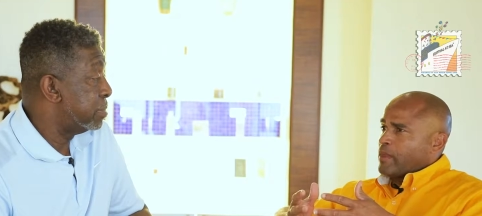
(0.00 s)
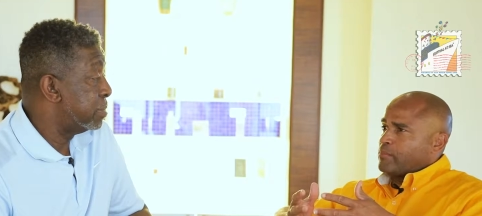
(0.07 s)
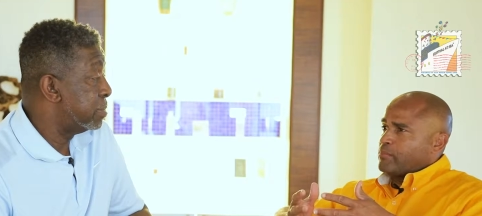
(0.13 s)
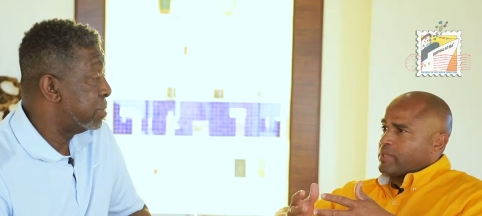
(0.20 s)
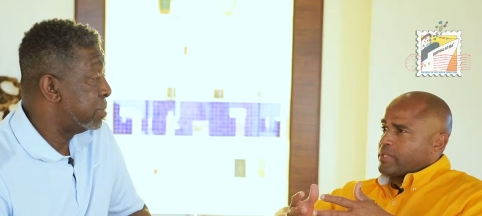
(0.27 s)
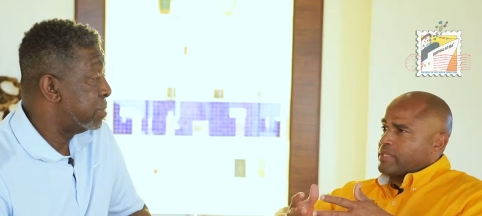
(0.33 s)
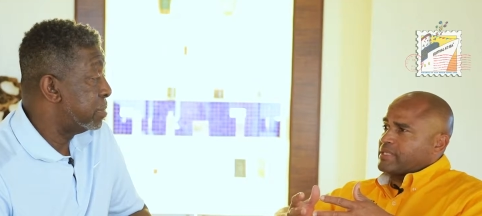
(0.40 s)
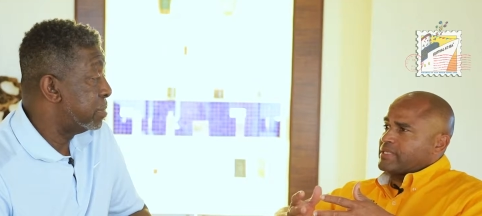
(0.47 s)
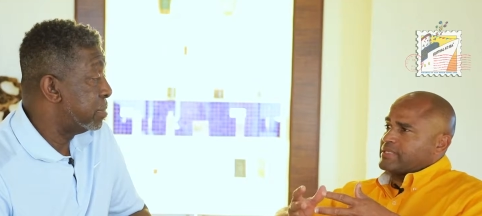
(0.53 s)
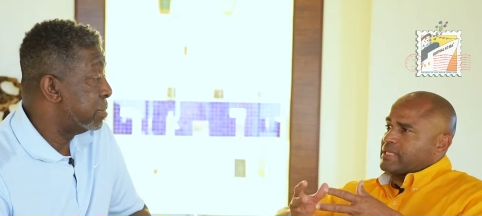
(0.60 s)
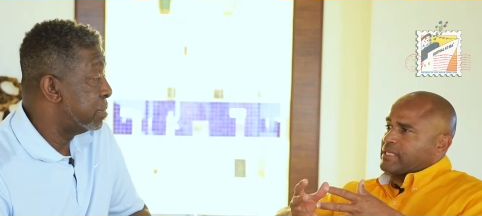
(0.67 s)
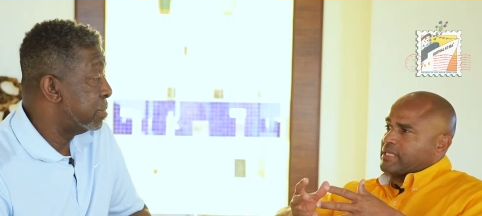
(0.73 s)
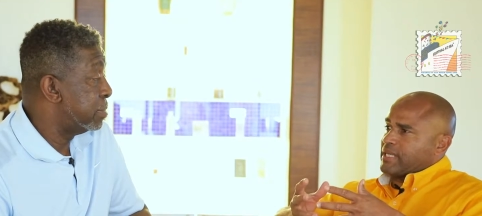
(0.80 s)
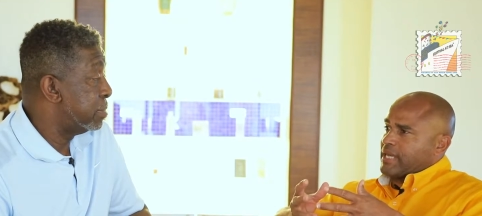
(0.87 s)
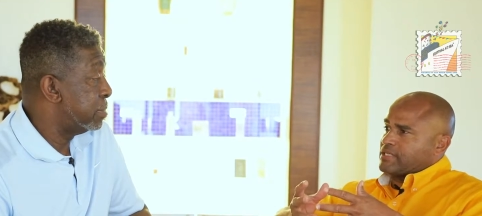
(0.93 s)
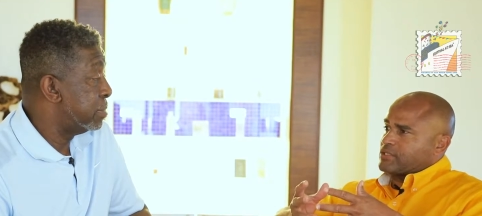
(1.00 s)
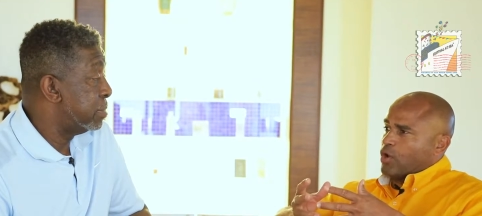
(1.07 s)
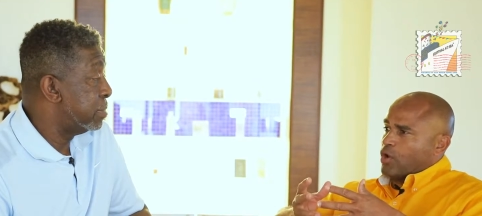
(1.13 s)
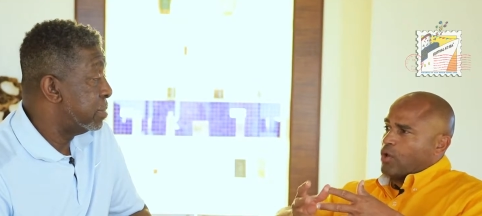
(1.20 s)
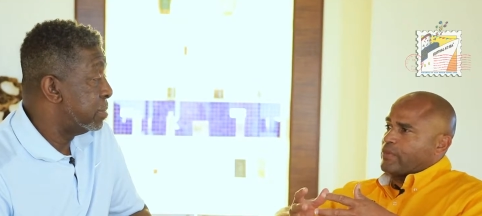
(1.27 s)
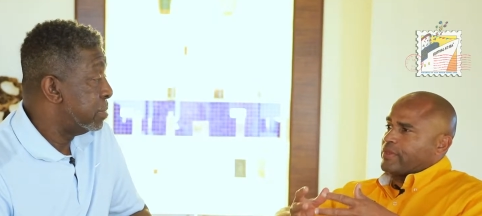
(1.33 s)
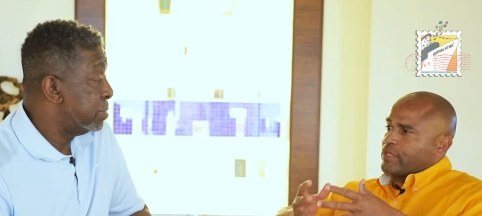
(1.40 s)
Speaker 1: but it is it has
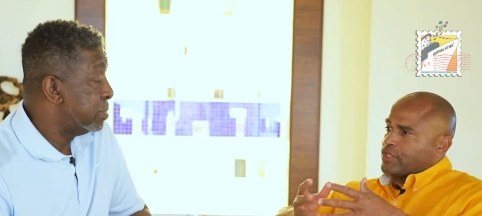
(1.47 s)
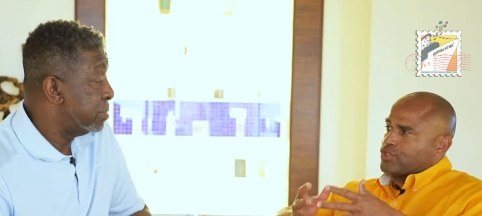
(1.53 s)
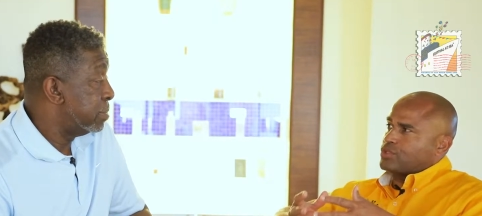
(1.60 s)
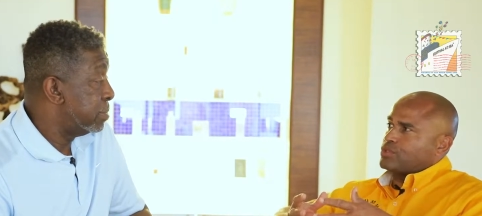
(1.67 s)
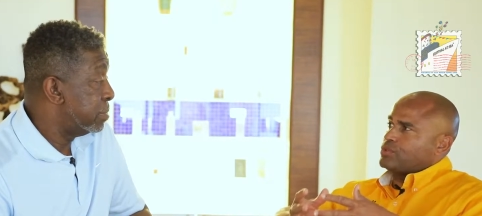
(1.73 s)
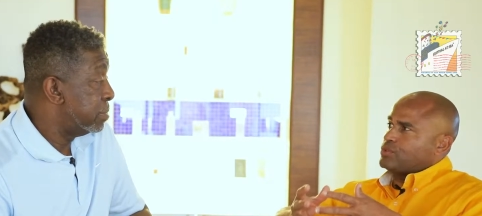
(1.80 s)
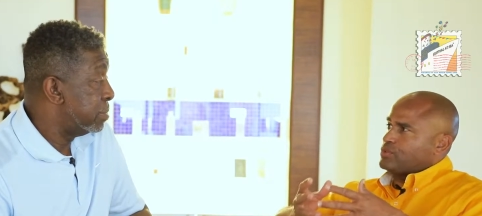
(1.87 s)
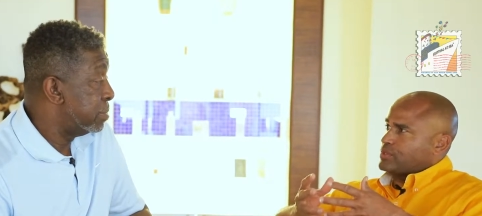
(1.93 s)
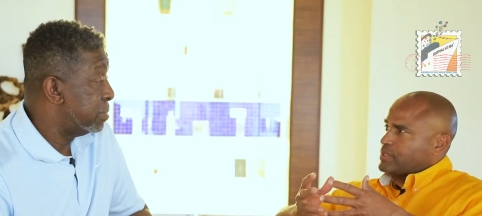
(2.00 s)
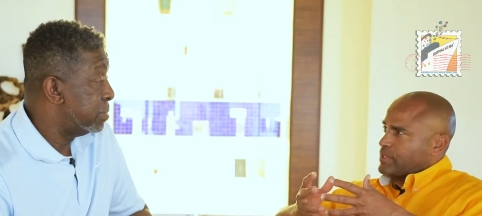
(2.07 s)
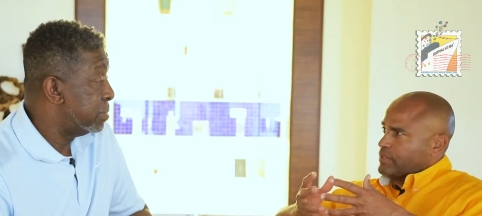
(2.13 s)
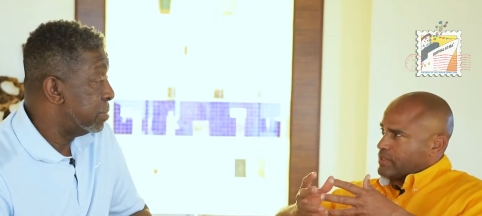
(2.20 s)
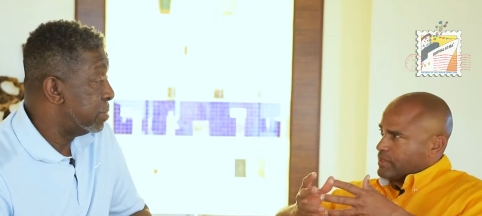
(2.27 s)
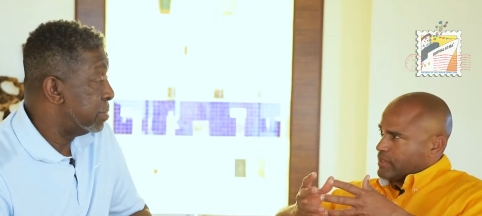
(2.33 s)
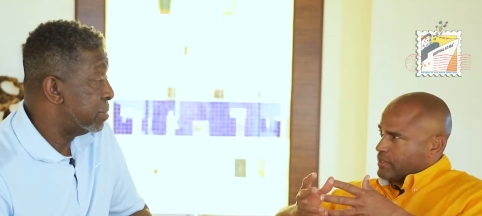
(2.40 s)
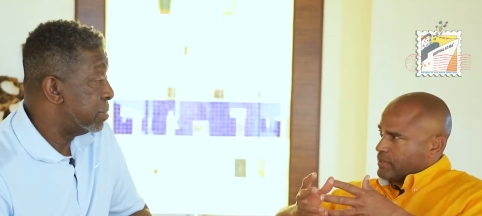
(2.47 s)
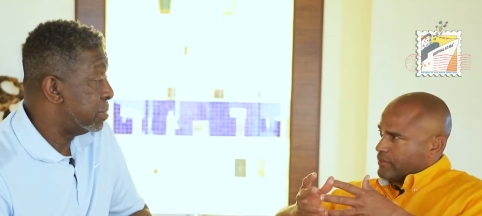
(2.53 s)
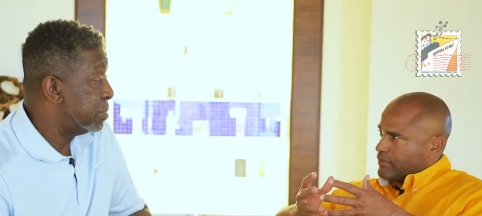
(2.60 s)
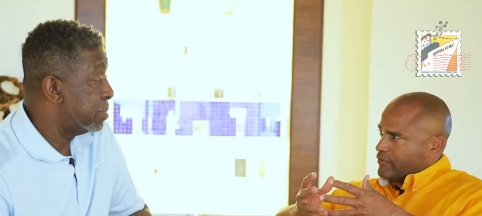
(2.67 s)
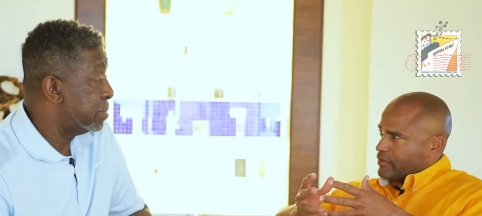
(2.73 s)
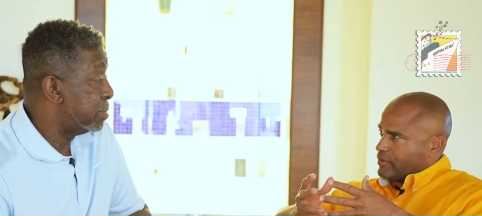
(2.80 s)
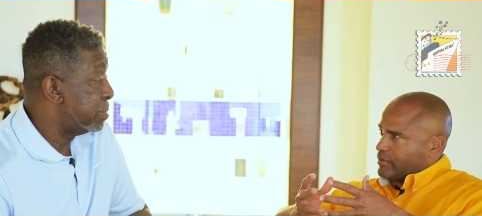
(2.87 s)
all the issues in, uh,
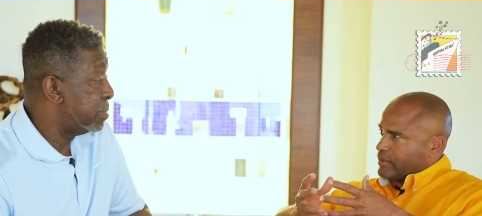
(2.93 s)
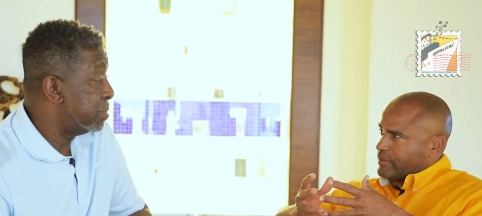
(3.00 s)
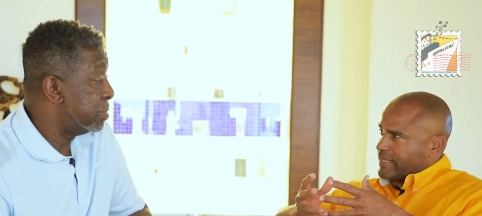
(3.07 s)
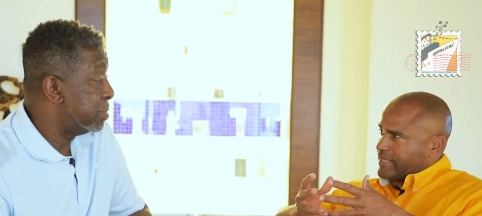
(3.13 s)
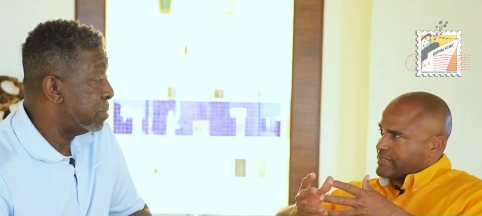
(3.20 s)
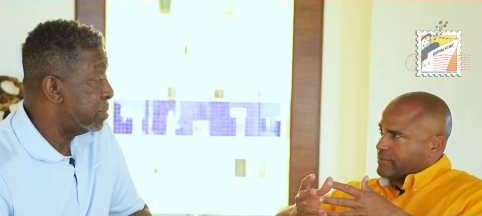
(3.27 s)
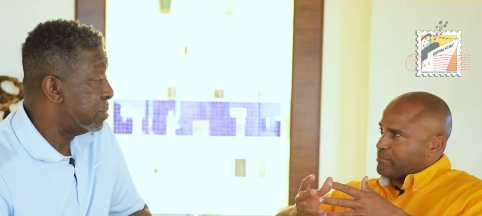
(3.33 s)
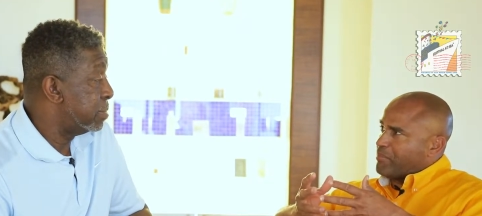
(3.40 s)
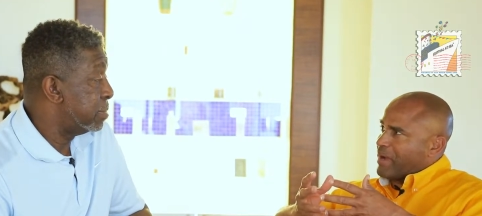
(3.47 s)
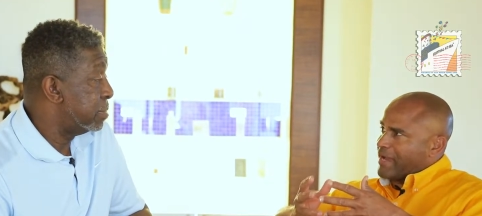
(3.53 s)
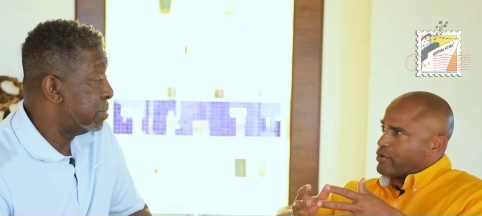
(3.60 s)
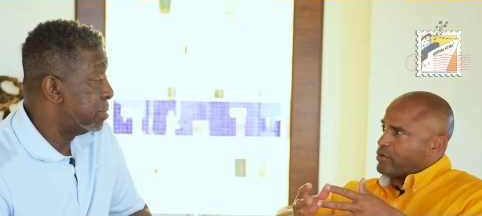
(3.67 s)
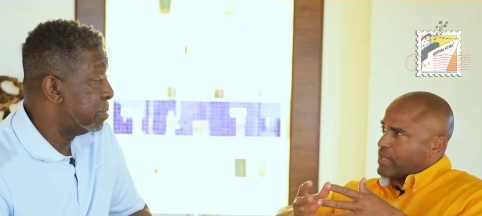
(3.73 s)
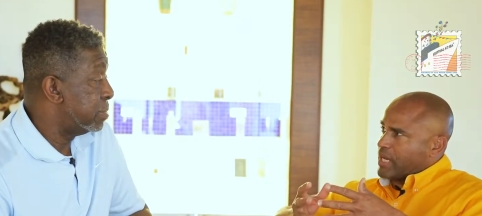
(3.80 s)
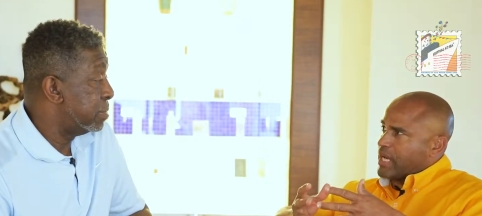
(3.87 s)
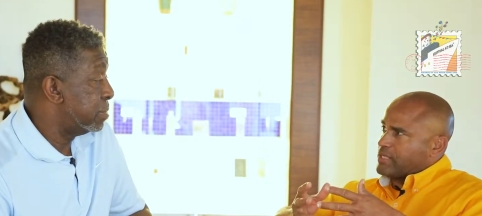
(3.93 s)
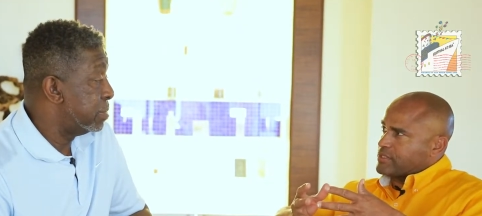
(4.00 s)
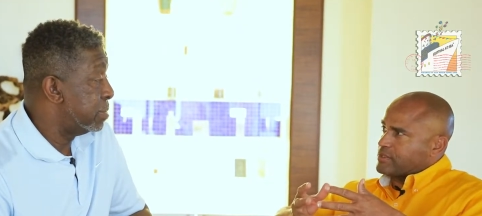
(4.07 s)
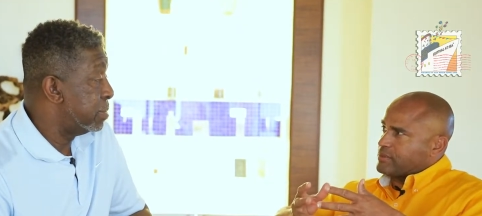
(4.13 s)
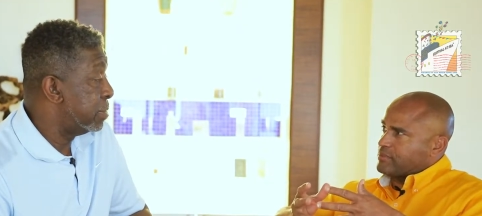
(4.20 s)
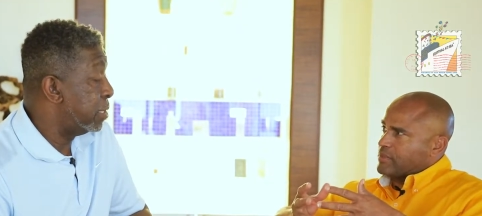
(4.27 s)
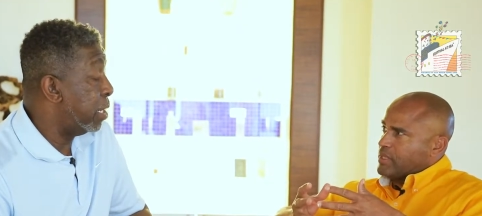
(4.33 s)
of a, as a
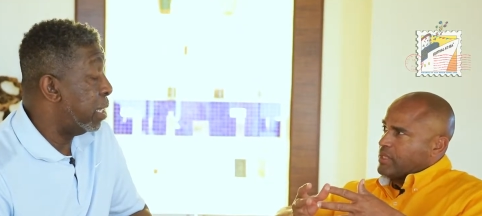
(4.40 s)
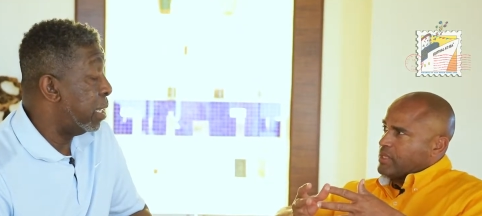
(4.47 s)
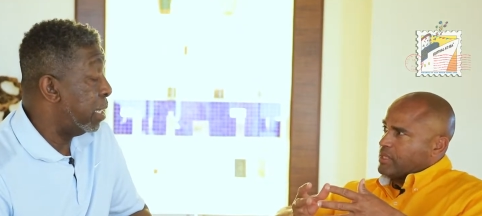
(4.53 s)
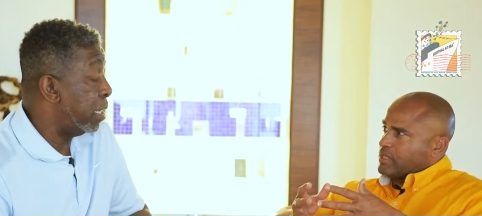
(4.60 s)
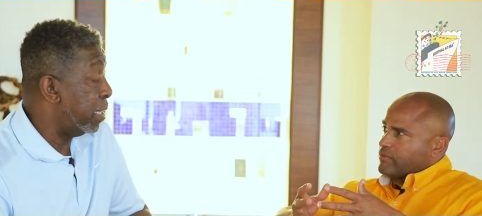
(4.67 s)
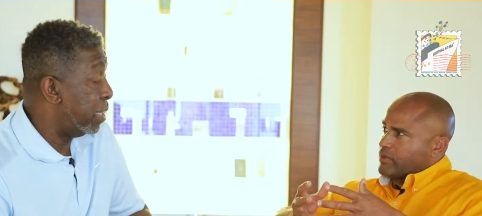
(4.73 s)
microcosm -huh.